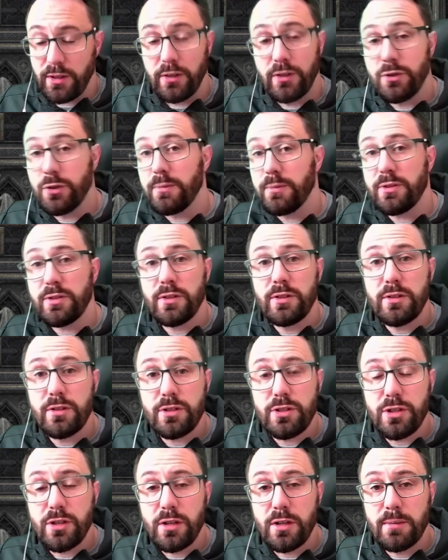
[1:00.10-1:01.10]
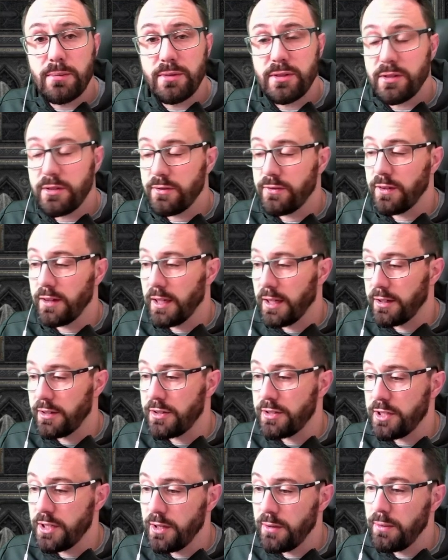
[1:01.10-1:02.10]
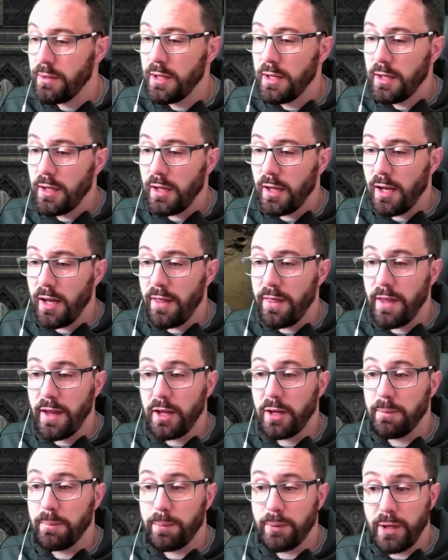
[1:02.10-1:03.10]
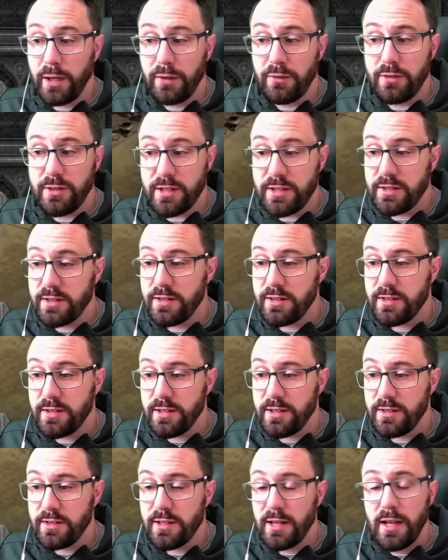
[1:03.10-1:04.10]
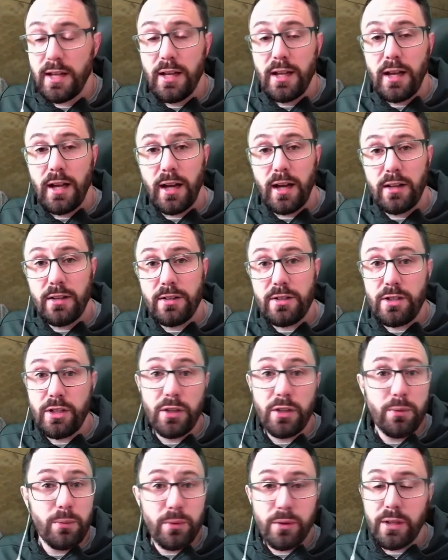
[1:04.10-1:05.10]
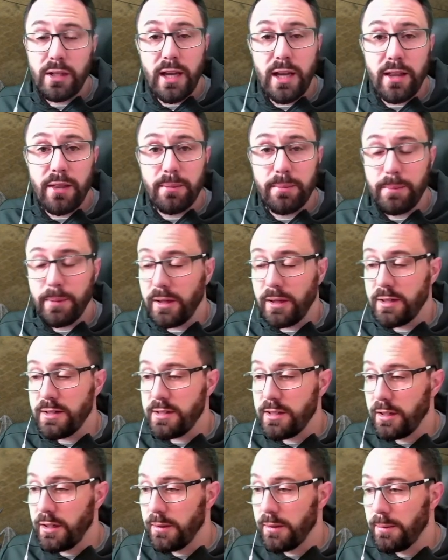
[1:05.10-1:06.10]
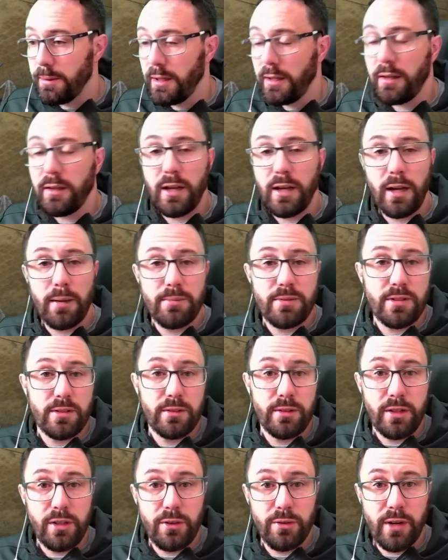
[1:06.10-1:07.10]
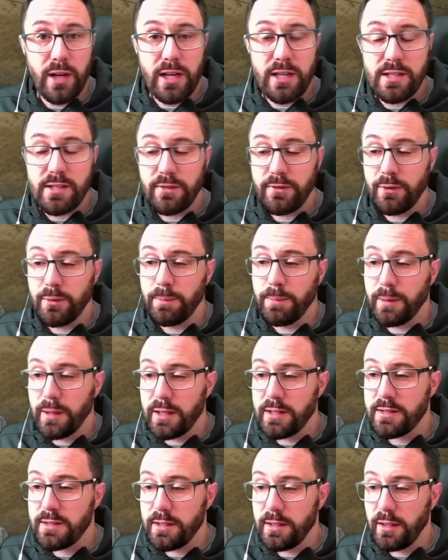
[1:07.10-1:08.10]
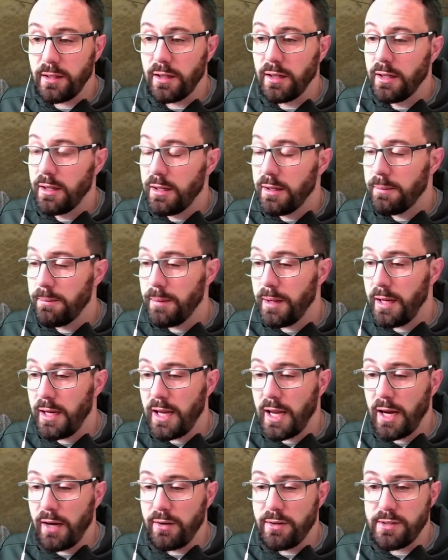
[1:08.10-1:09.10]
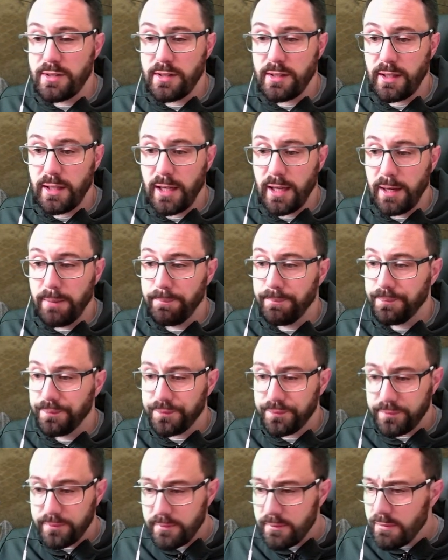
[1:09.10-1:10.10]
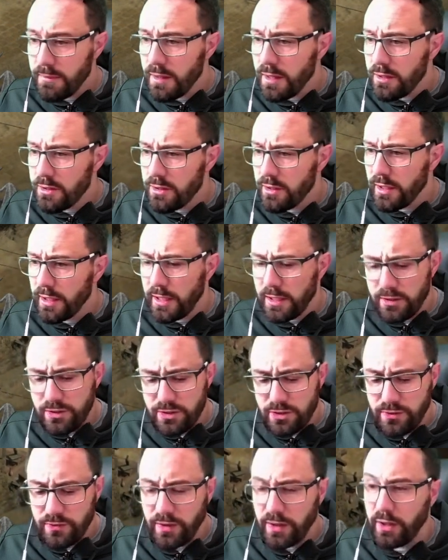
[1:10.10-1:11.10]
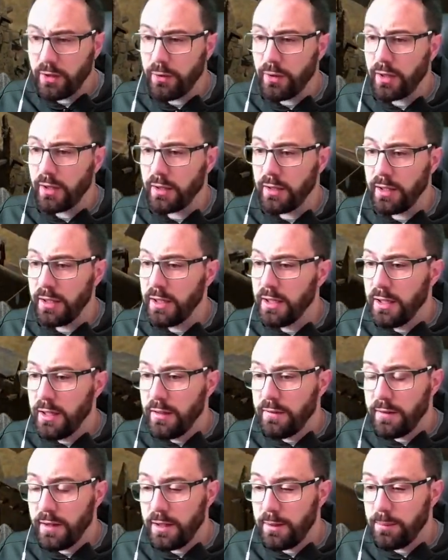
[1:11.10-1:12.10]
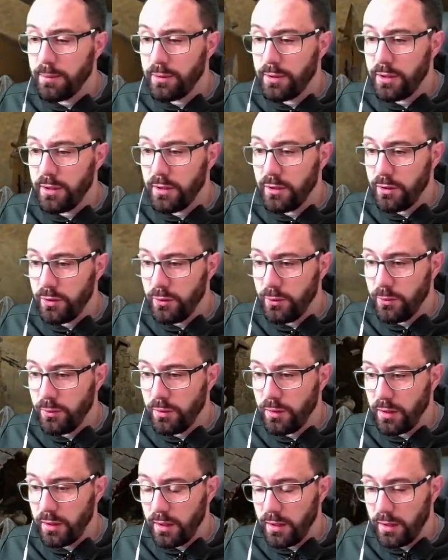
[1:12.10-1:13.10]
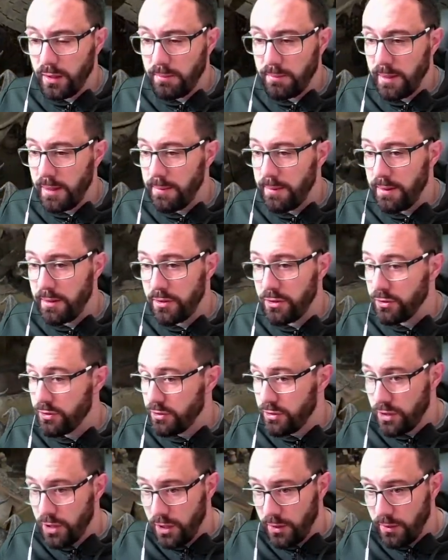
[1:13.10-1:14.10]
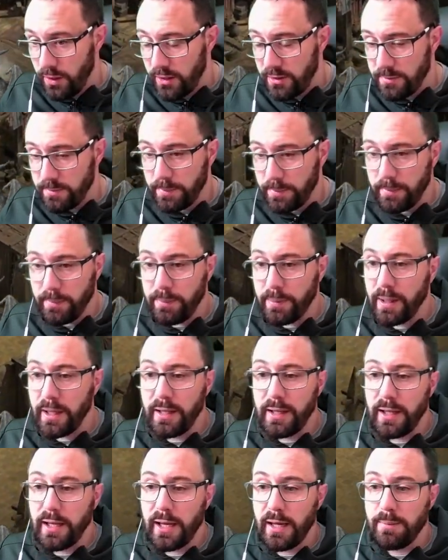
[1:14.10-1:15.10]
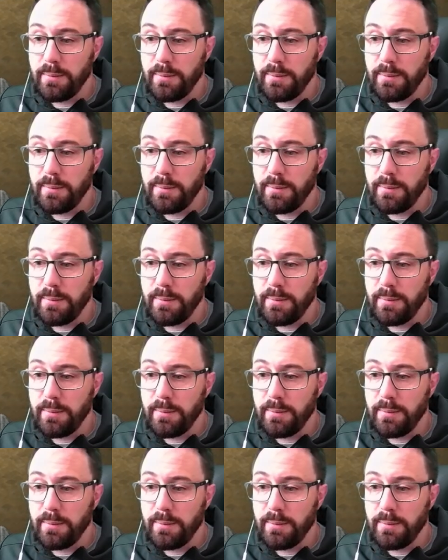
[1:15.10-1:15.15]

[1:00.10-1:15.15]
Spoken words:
to drop Sunder charms for ladder 2. They're going to break resistances, and you're going to want to get them because they're going to be absolutely great for blasting many areas of the game. So I guess just very quickly, for anybody who maybe doesn't know, hasn't been playing the game